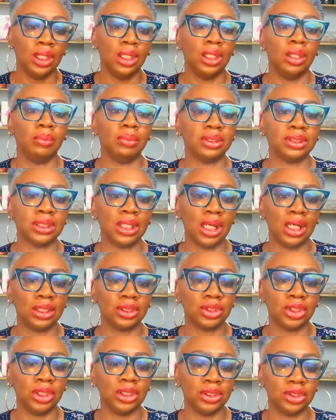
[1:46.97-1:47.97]
it
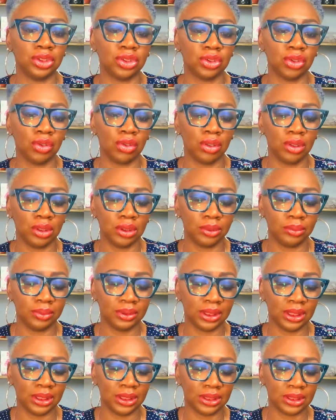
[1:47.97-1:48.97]
massaged in serums.
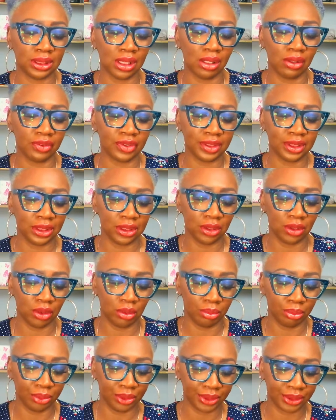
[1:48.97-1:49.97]
It's soft
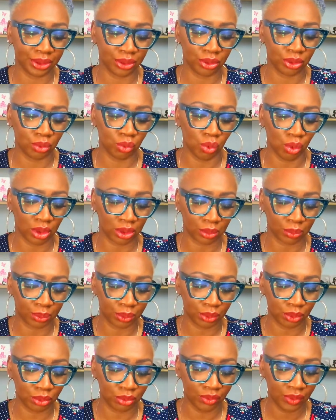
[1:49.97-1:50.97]
silicone bristles,
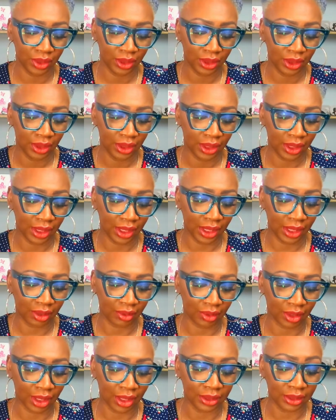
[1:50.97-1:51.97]
waterproof,
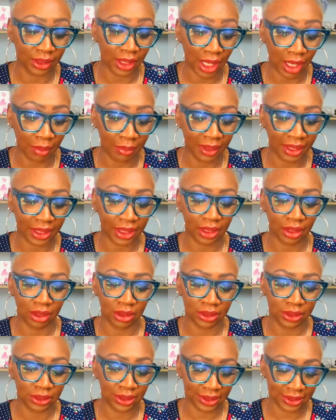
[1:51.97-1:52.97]
ergonomic
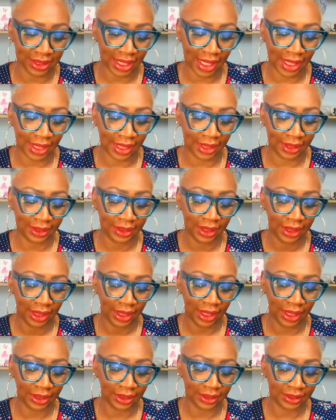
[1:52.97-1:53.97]
design,
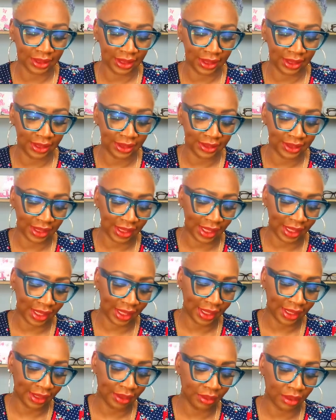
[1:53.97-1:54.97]
and it's easy
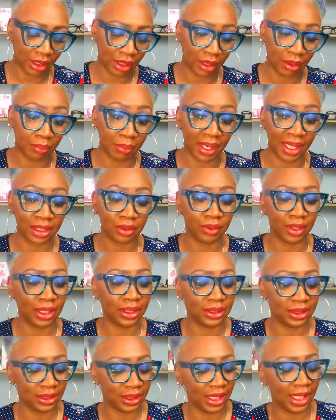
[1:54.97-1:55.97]
aid battery.
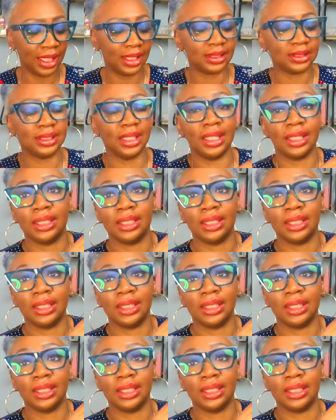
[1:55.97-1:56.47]
And then it has